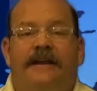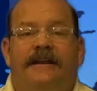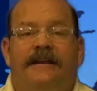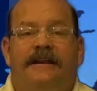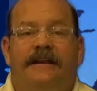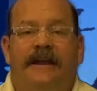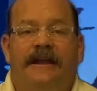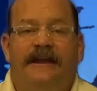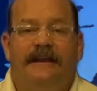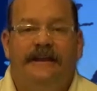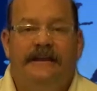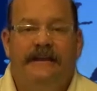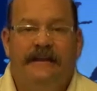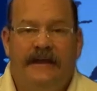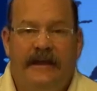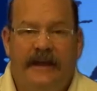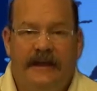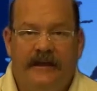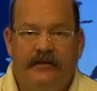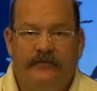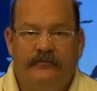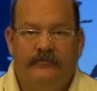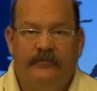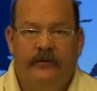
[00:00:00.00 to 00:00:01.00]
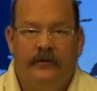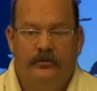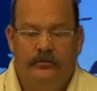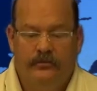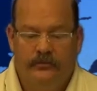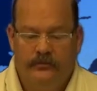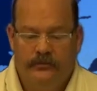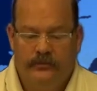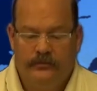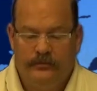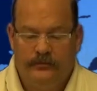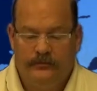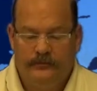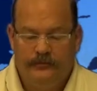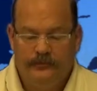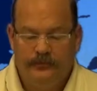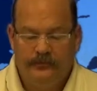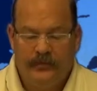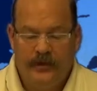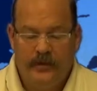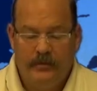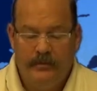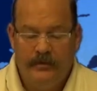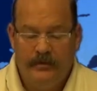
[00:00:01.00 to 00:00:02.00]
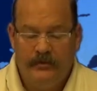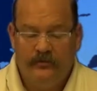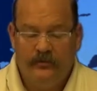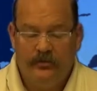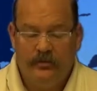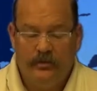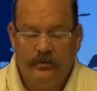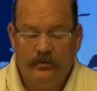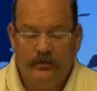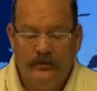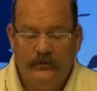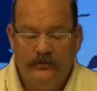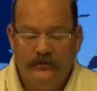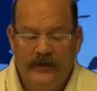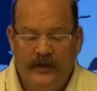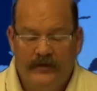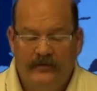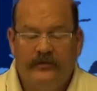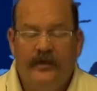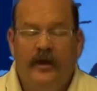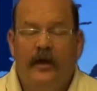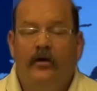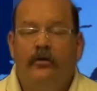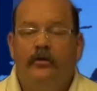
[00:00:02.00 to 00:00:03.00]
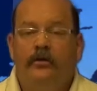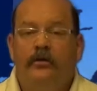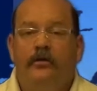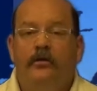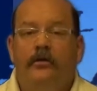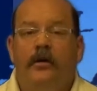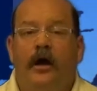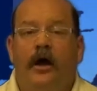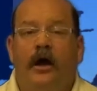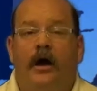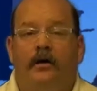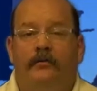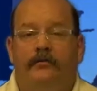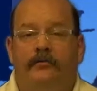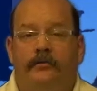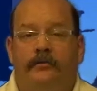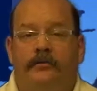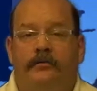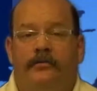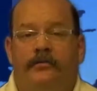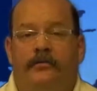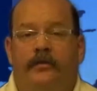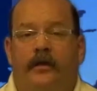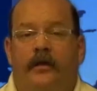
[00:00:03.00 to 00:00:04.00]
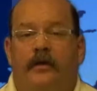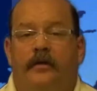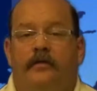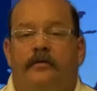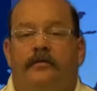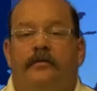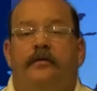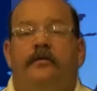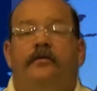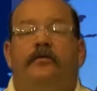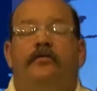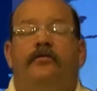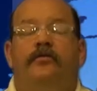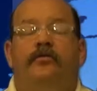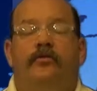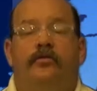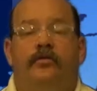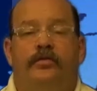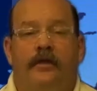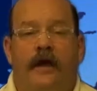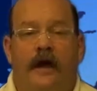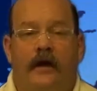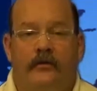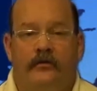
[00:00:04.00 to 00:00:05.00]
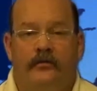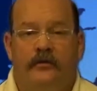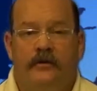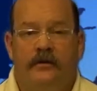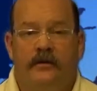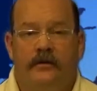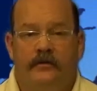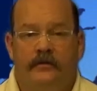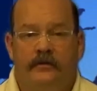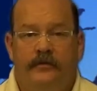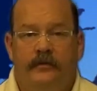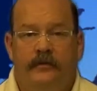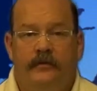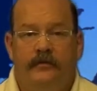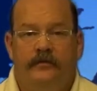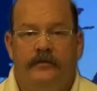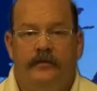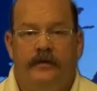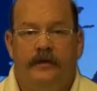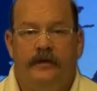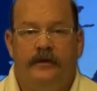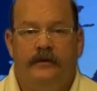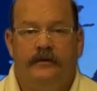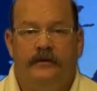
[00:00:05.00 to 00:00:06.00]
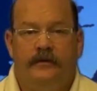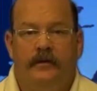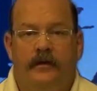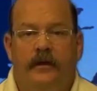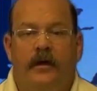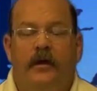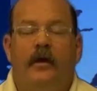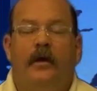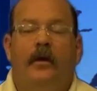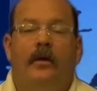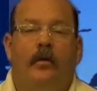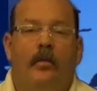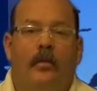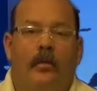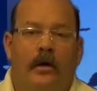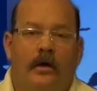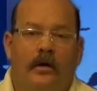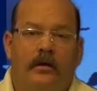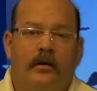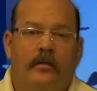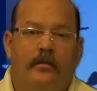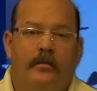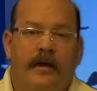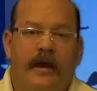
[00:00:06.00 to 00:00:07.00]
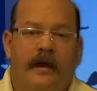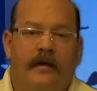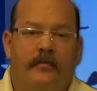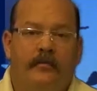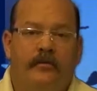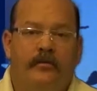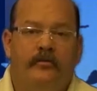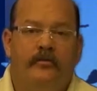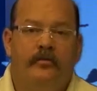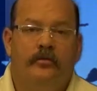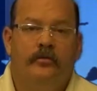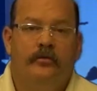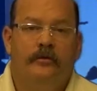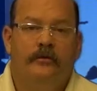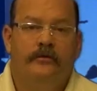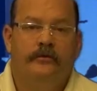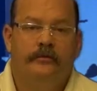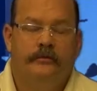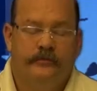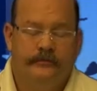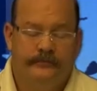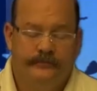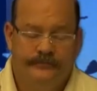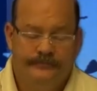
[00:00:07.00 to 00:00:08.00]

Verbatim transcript: ninety-eight votes. Miz Lewis has held her office since two thousand sixteen. Welcome back, Miz Lewis.